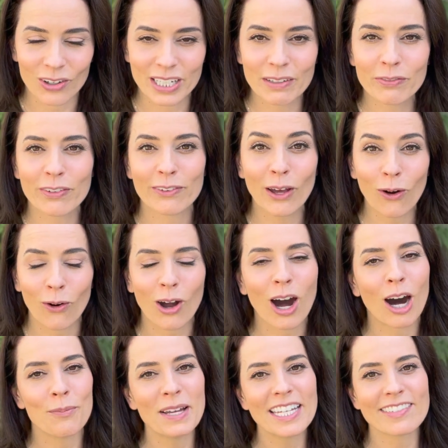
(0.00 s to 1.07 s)
And if so,
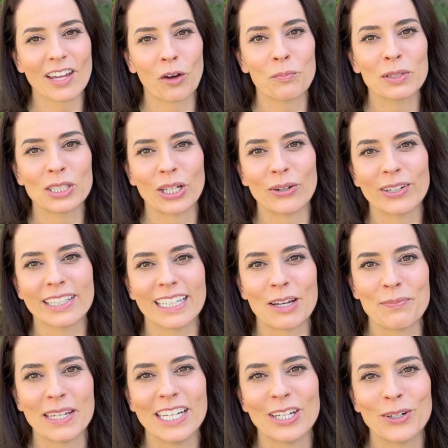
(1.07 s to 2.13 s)
comment down below and
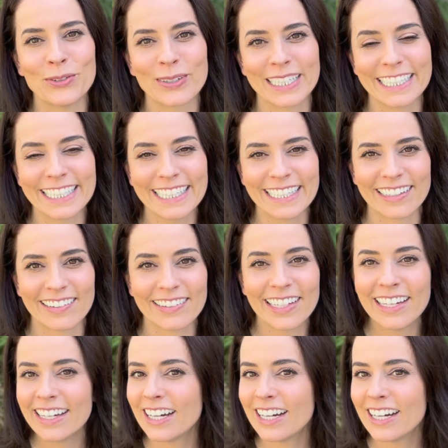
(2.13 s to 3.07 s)
let me know what it is.